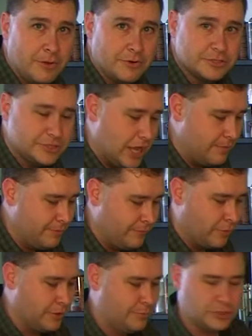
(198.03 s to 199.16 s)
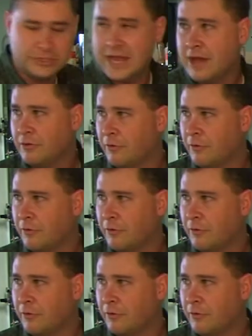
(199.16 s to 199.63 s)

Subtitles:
motor stop before you push down,